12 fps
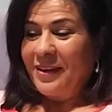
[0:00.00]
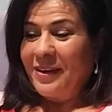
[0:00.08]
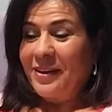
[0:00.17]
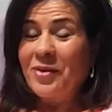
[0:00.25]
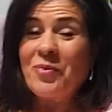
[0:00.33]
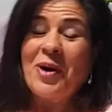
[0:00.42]

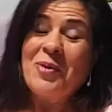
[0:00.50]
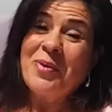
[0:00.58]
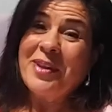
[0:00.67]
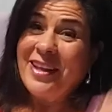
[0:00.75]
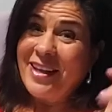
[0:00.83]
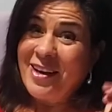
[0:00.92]
the one with
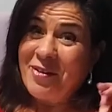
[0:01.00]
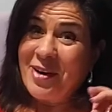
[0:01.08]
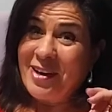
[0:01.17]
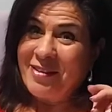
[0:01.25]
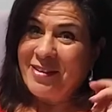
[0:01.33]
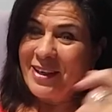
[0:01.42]
the
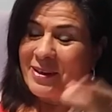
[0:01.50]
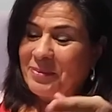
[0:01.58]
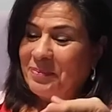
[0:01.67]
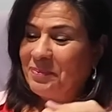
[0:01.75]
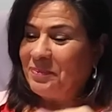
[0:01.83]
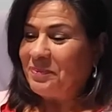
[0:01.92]
earring thing.
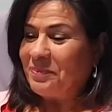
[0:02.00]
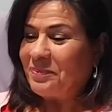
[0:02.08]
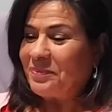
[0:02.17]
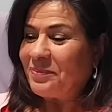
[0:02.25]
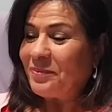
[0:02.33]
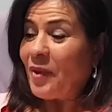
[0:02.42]

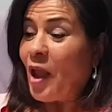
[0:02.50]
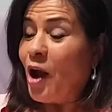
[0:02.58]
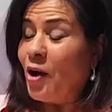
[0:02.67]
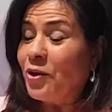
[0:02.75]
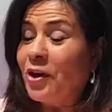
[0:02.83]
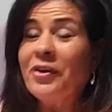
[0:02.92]

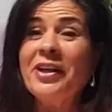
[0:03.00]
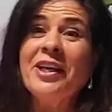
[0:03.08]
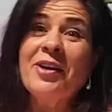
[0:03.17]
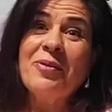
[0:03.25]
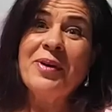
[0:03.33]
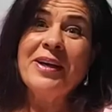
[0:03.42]
Oh, not an
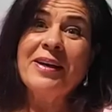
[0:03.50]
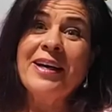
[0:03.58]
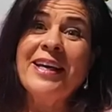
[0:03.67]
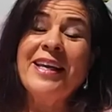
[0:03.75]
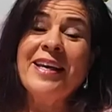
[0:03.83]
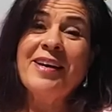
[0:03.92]
earring,
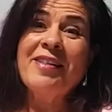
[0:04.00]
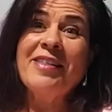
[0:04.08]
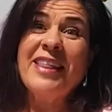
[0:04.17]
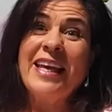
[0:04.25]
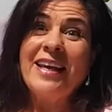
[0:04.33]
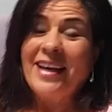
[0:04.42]
an ear
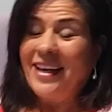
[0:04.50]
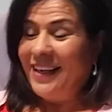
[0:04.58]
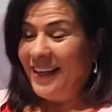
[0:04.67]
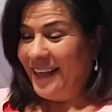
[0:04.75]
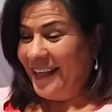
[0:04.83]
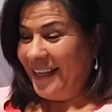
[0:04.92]
thing.
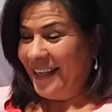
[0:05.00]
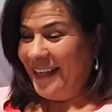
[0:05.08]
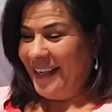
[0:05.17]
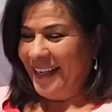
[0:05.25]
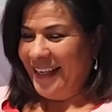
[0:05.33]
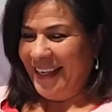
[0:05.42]

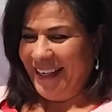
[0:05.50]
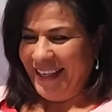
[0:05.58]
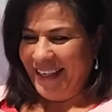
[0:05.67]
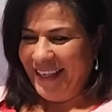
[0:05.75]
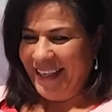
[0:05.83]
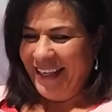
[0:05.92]

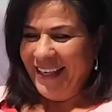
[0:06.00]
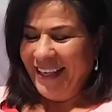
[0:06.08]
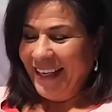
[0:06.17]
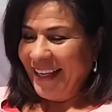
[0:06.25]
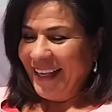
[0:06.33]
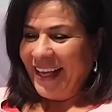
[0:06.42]

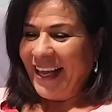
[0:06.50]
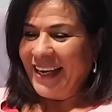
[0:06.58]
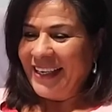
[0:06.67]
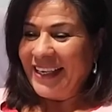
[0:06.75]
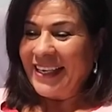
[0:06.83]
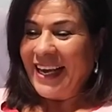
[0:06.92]
And
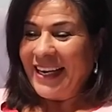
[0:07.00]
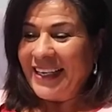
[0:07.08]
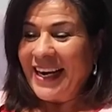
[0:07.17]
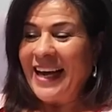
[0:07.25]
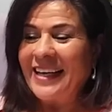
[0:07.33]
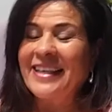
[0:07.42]
again,
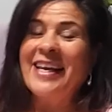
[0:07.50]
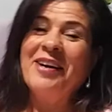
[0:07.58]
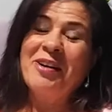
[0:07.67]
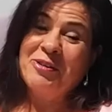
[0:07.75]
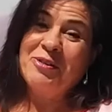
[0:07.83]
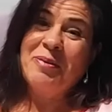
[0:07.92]
I
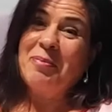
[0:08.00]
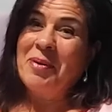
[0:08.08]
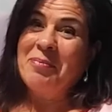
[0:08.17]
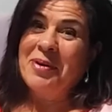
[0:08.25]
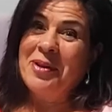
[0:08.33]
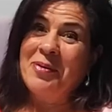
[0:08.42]
cannot
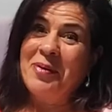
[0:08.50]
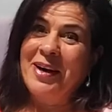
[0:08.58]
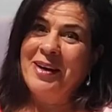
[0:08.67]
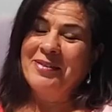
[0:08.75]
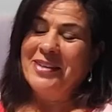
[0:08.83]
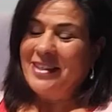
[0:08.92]
remember the
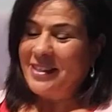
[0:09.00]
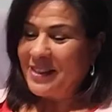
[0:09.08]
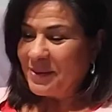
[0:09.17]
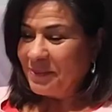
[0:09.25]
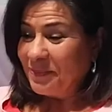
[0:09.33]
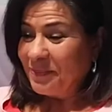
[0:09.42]

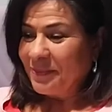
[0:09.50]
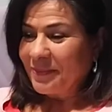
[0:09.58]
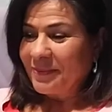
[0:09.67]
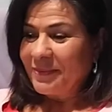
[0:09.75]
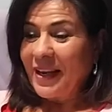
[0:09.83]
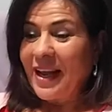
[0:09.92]
relevance.
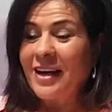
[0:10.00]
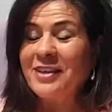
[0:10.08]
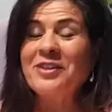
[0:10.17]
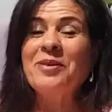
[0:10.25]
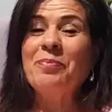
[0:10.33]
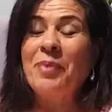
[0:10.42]
I
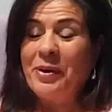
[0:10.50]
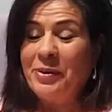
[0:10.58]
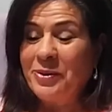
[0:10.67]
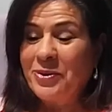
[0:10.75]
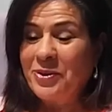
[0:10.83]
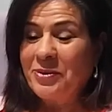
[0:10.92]

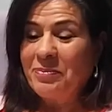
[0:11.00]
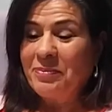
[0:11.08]
suppose.